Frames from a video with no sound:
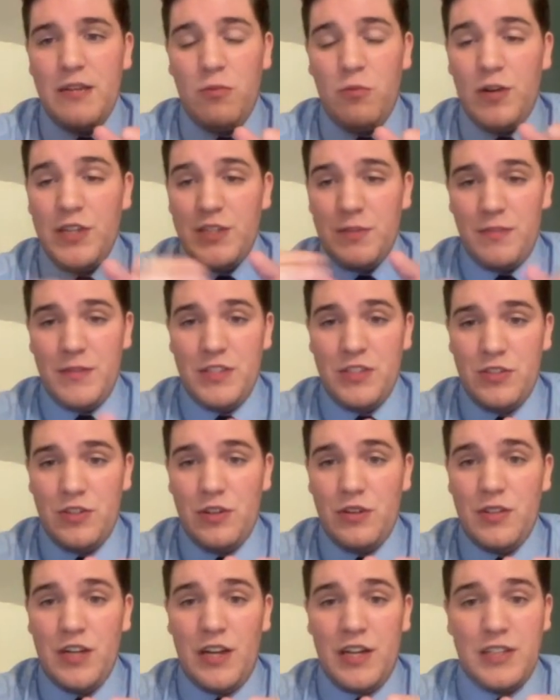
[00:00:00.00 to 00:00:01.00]

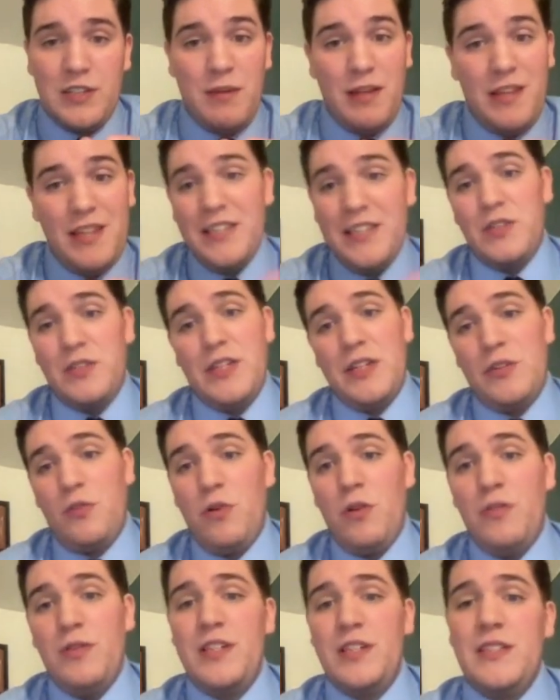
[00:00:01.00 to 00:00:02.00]
Westminster talks about this. It
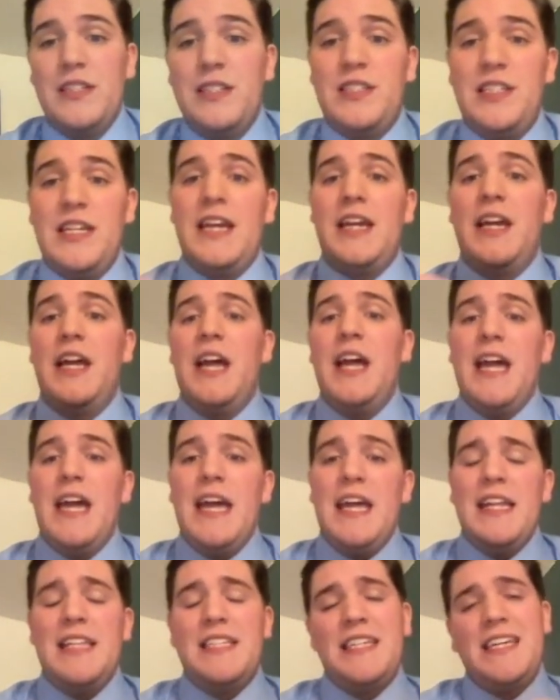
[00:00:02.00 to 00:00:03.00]
quoted as saying,
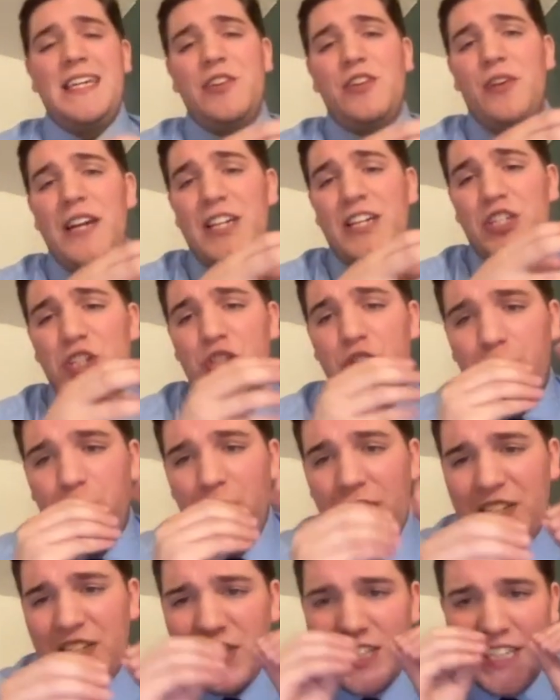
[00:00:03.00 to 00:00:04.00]
it is either
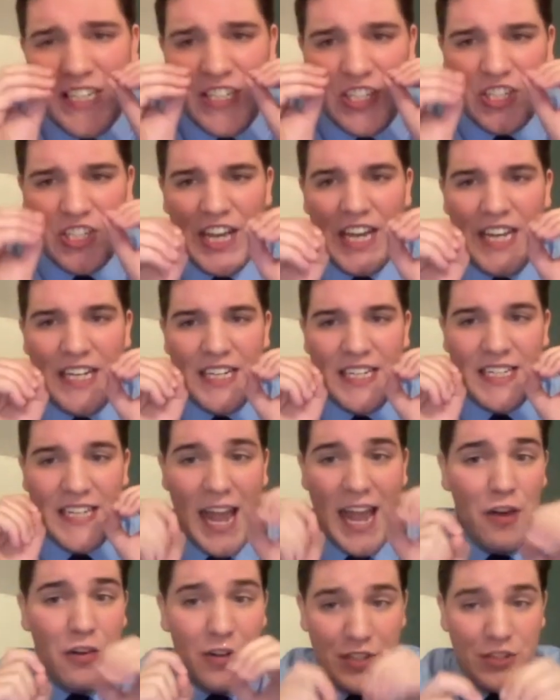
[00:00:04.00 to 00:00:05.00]
expressly set
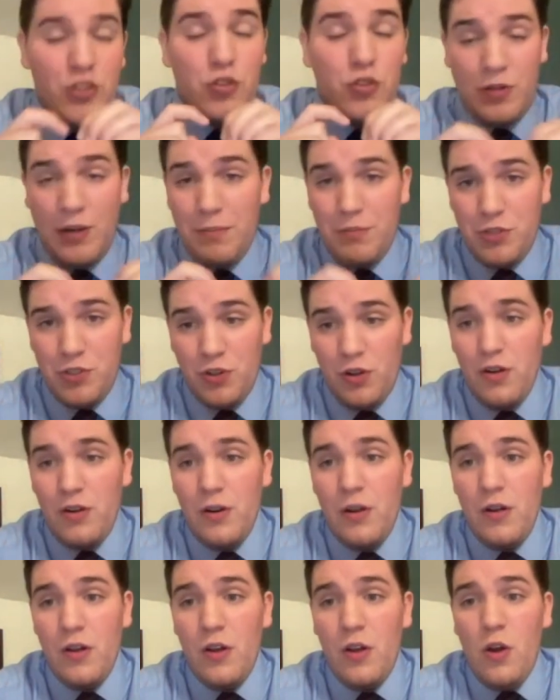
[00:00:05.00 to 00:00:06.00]
down in Scripture
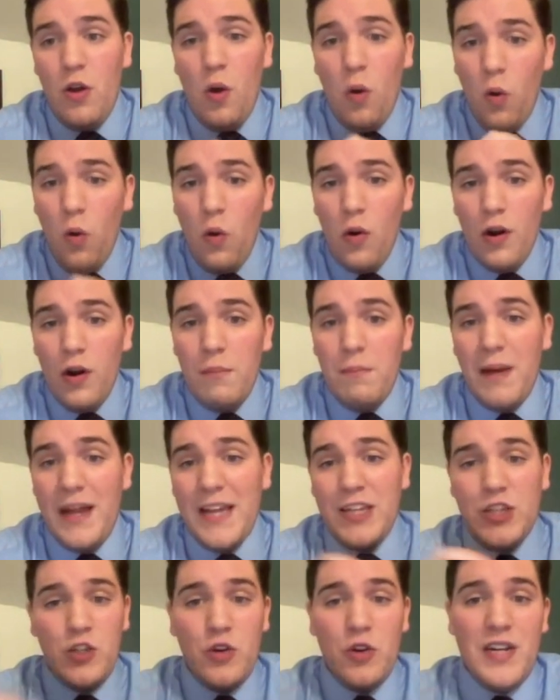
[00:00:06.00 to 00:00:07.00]
or by
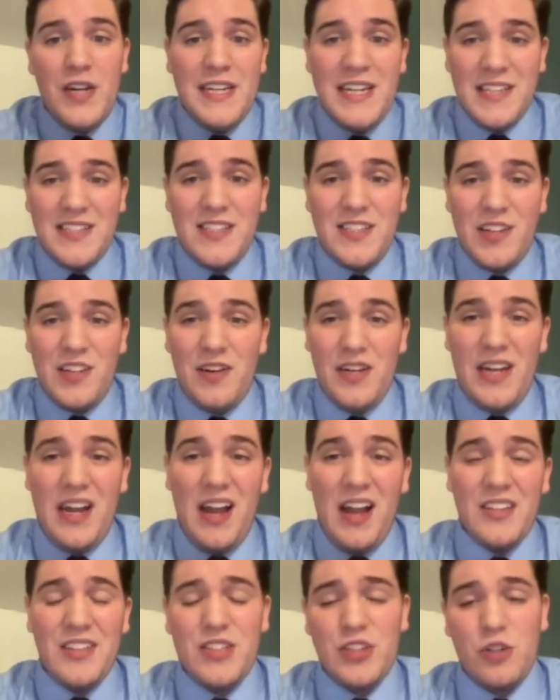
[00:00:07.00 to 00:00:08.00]
good and necessary
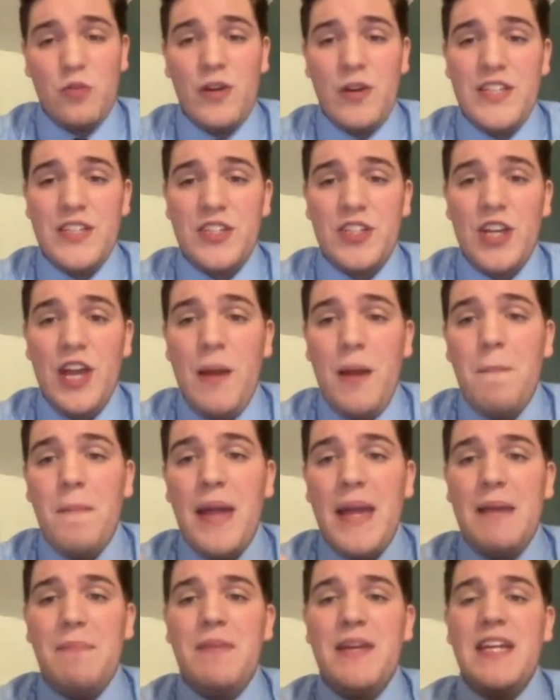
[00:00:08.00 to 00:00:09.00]
consequence
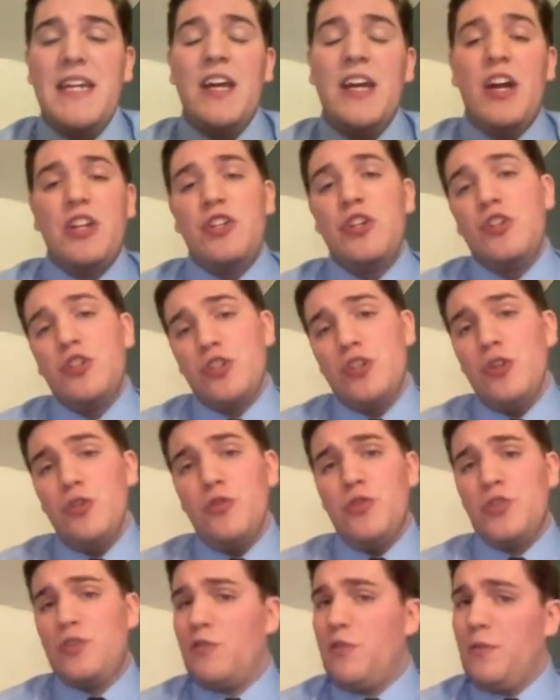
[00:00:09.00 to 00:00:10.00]
may be
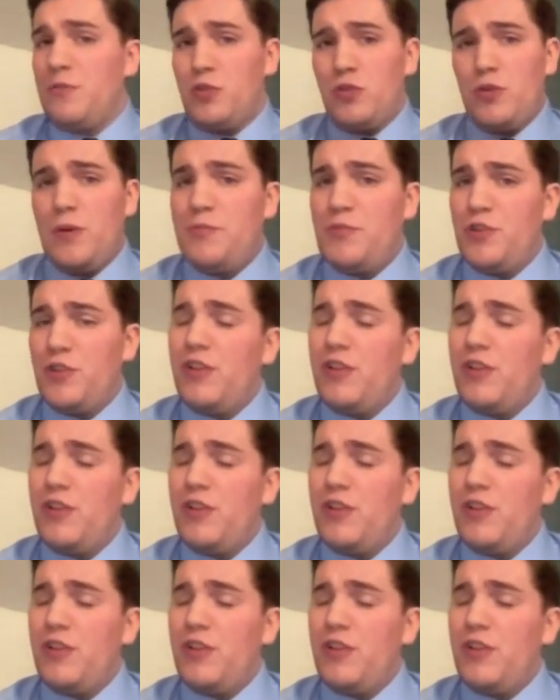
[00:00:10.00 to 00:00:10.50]
deduced from Scripture.